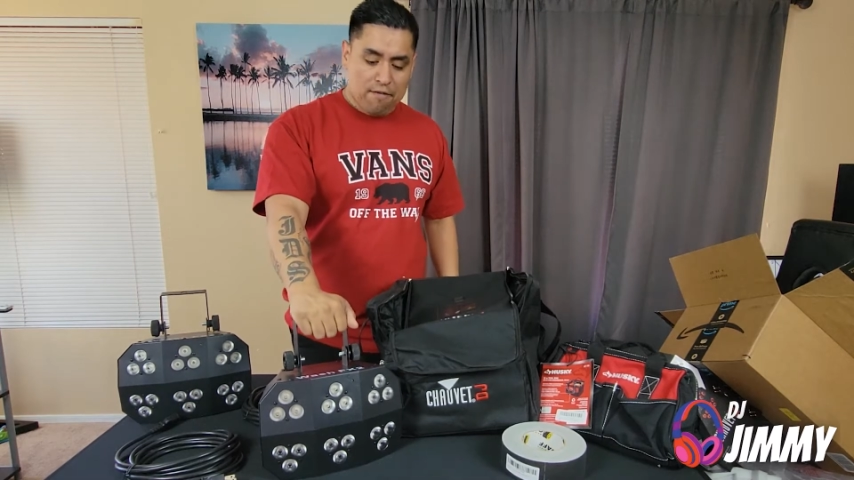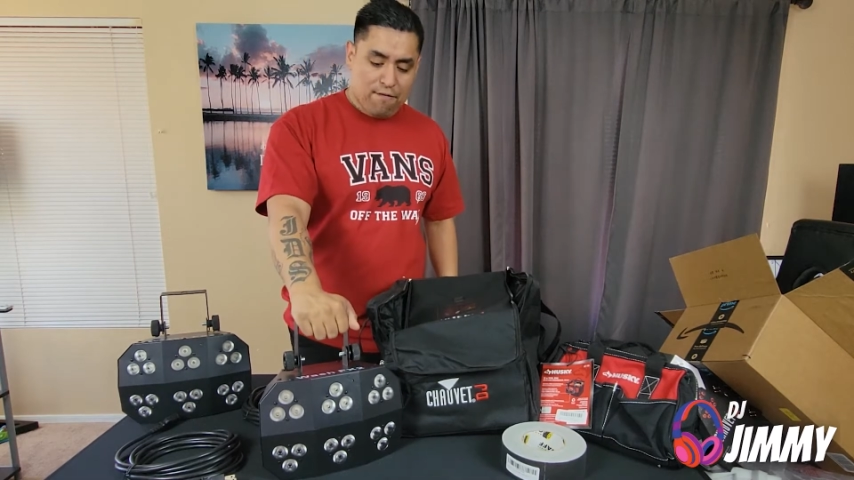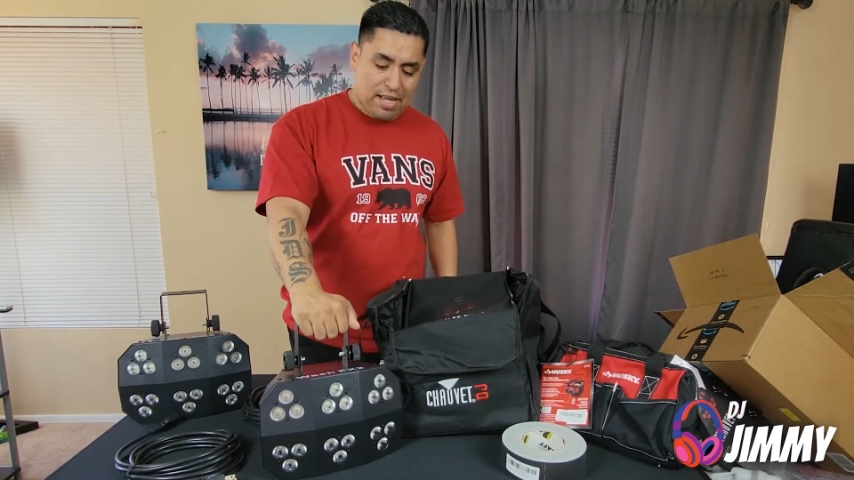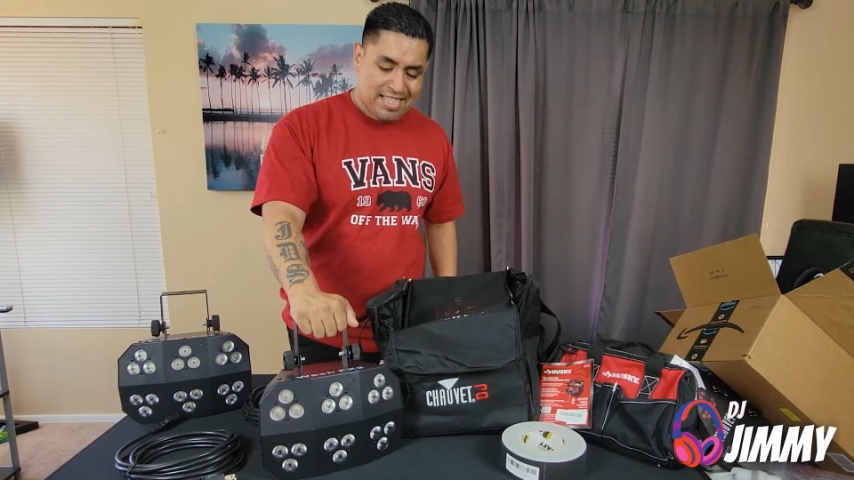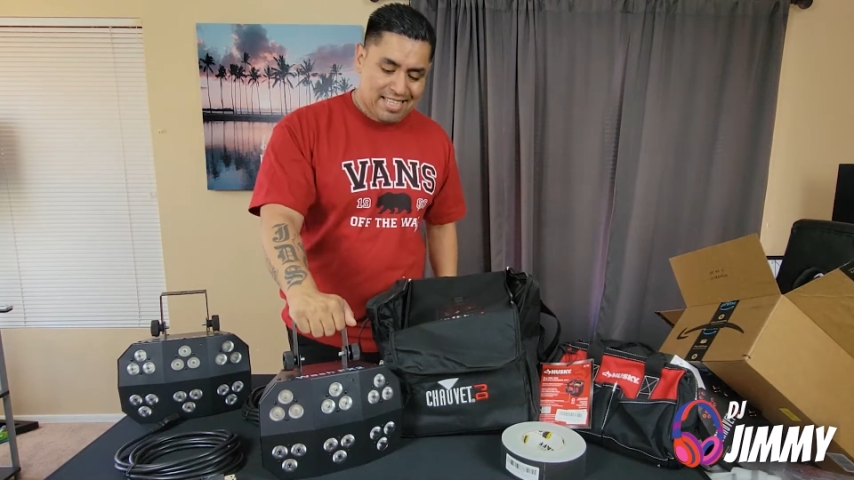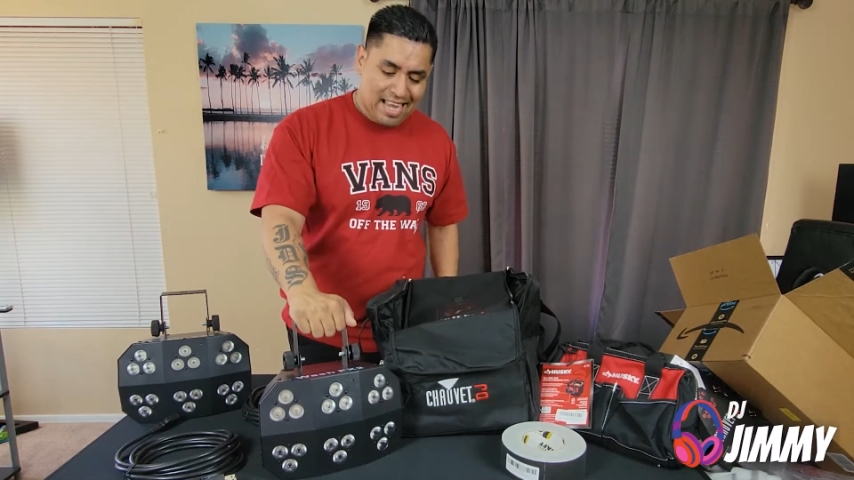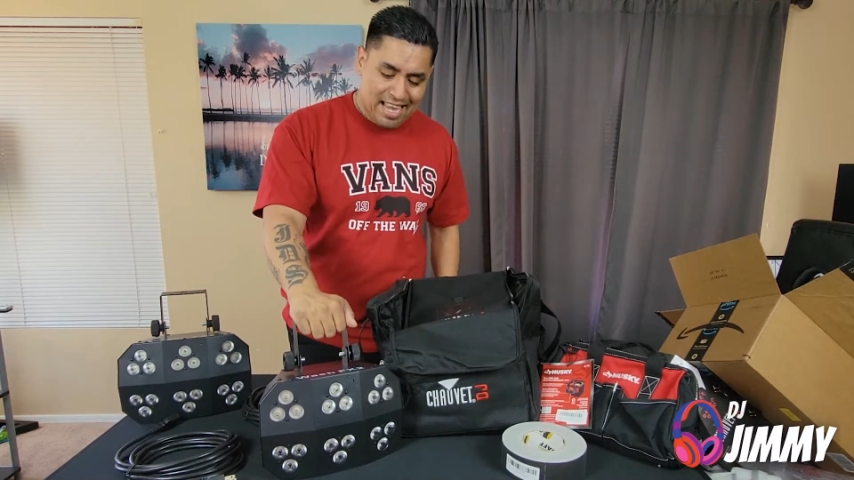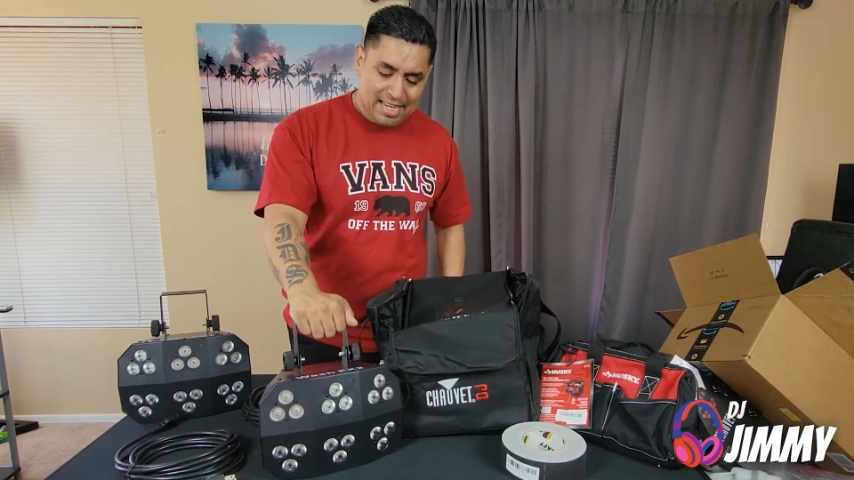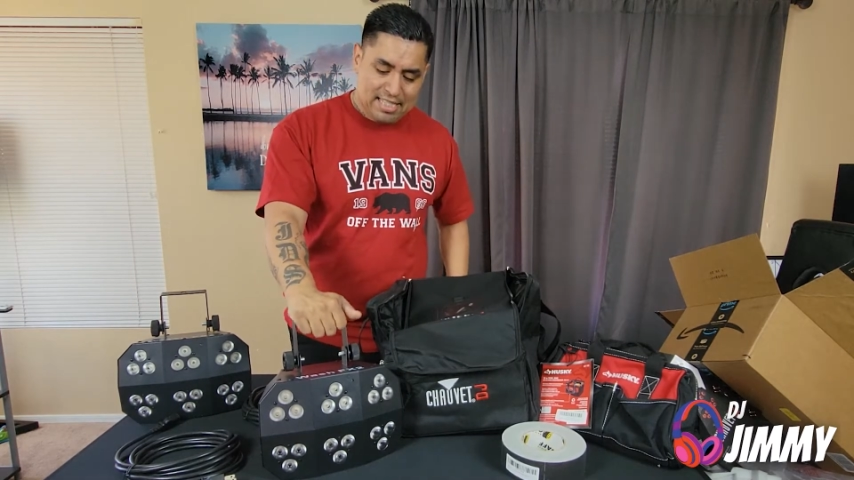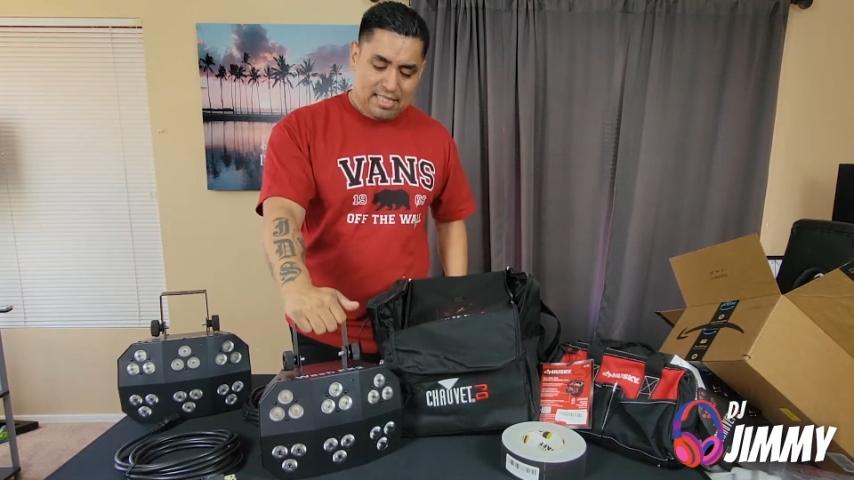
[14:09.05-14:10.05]
Effects
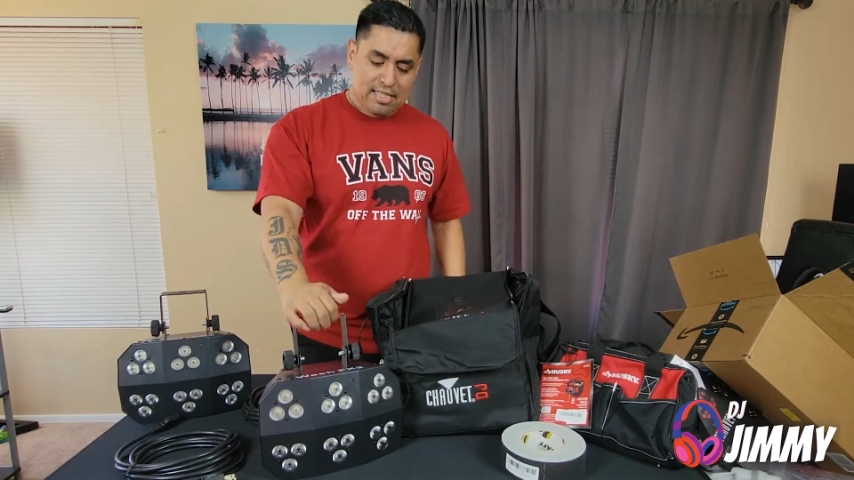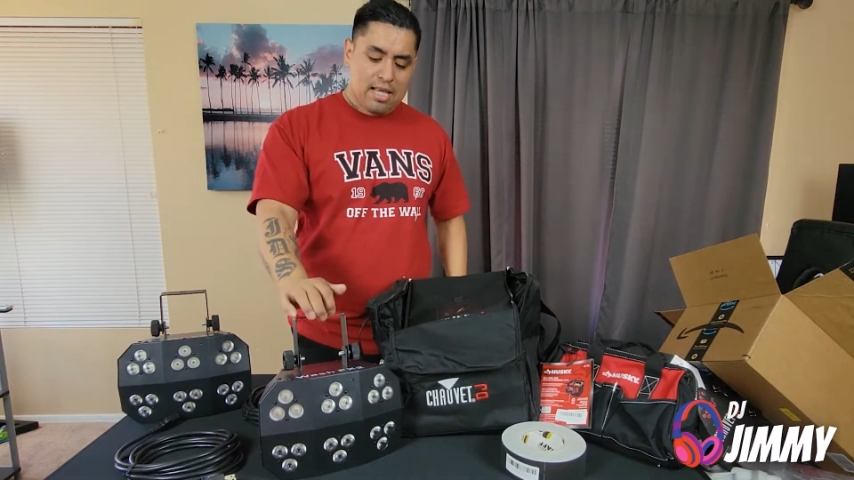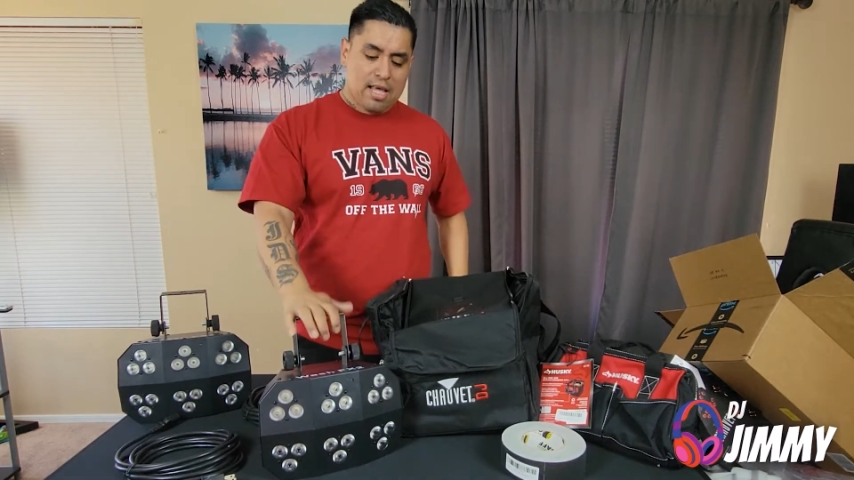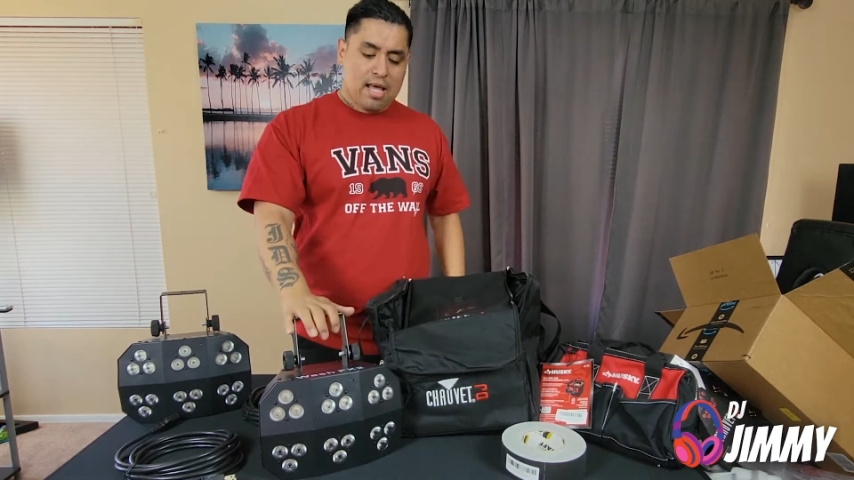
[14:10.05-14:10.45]
Hex.